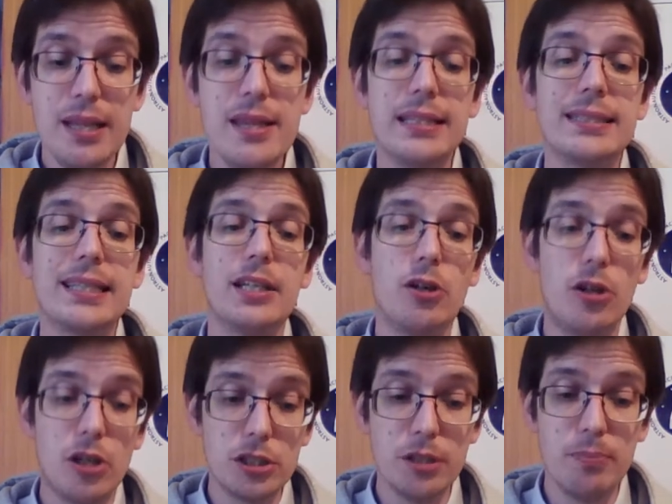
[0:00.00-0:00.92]
This can
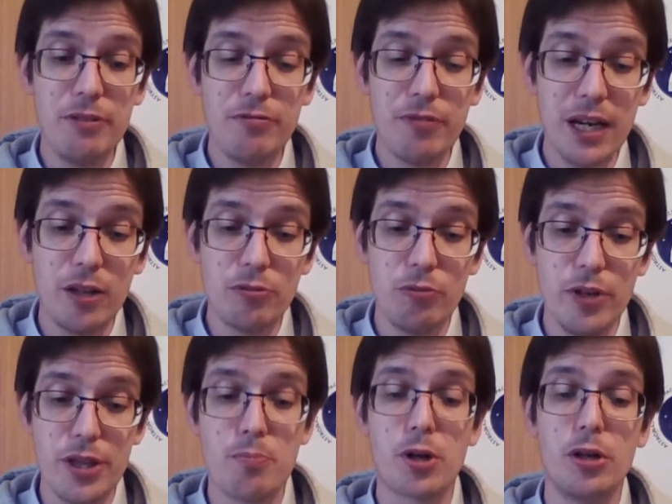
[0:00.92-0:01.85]
also be found
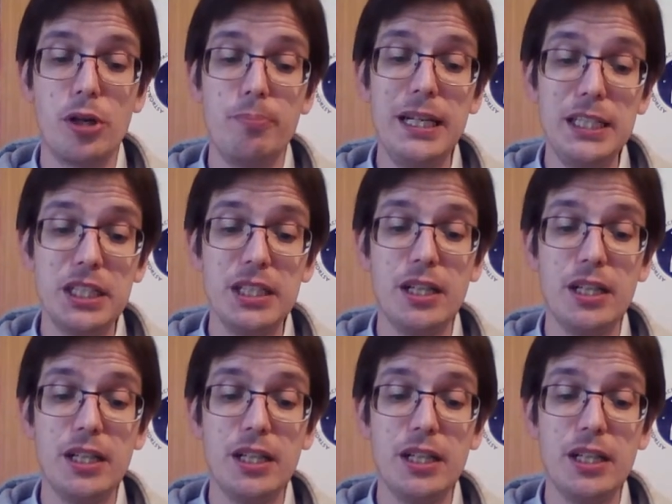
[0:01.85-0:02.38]
with the prohibition